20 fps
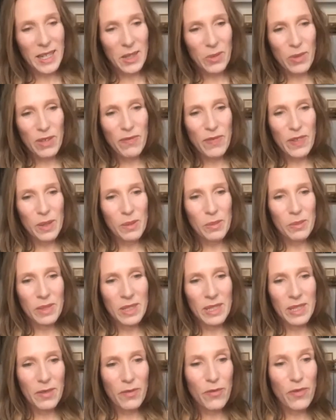We
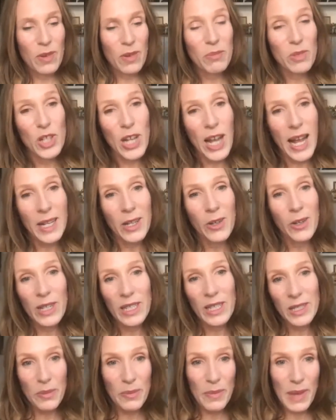filmed from January
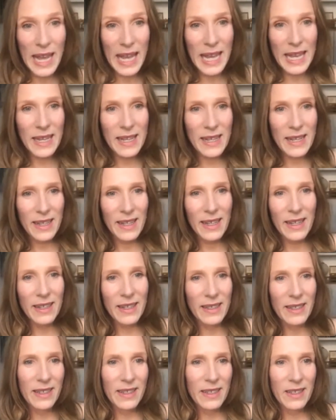to May
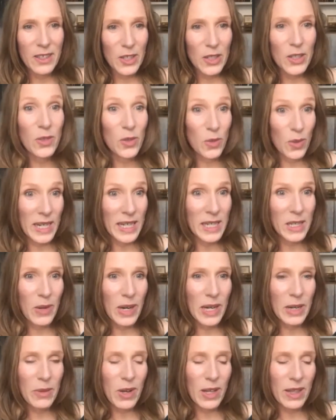in
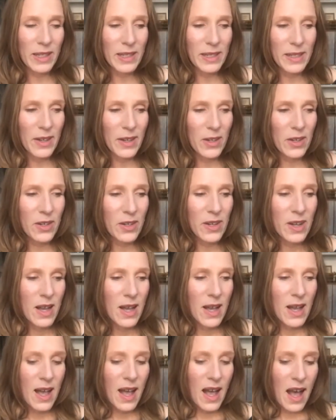2021 this year.
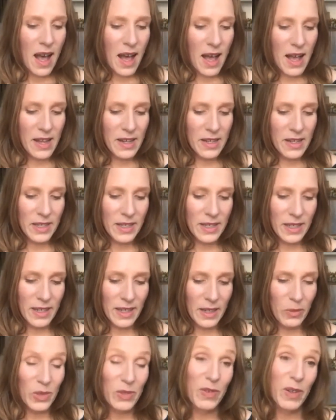And
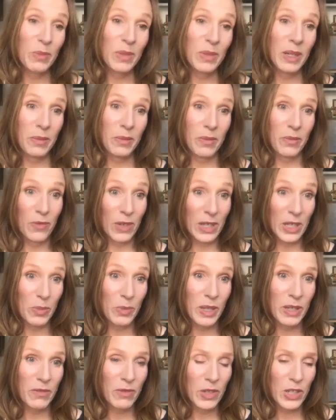it was filmed in
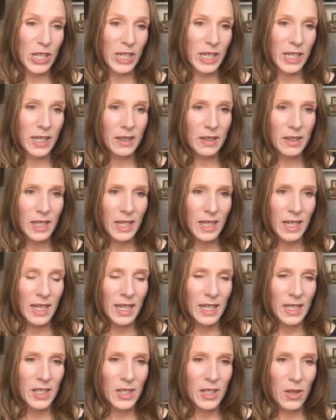Richmond, Virginia.
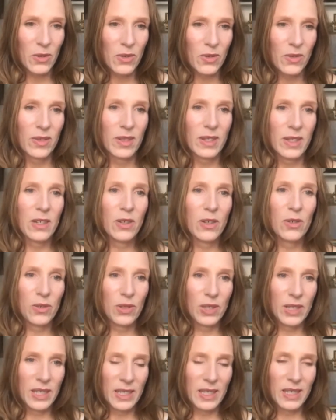So
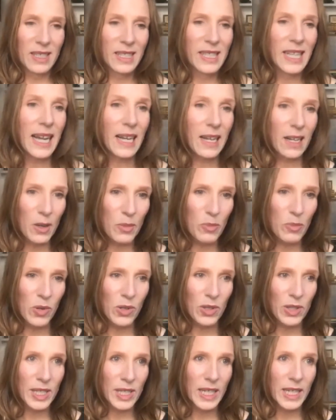those Sackler
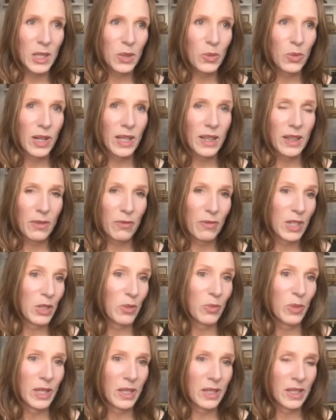board scenes were at the
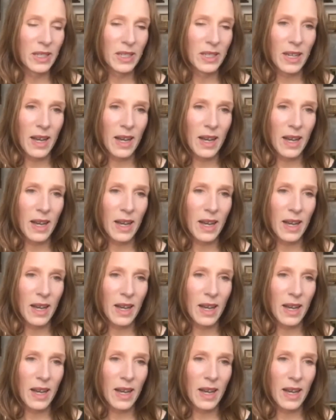Richmond